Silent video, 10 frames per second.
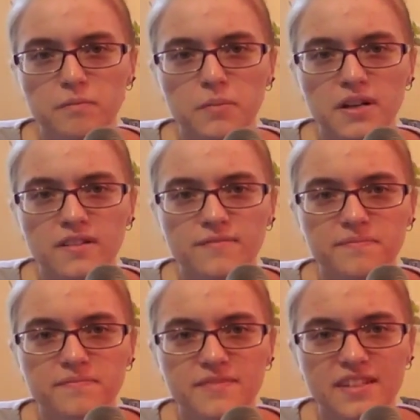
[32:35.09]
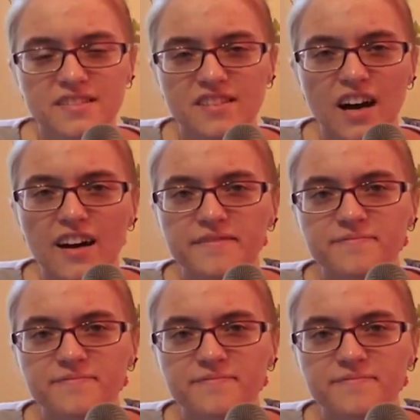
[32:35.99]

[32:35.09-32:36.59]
but it's not.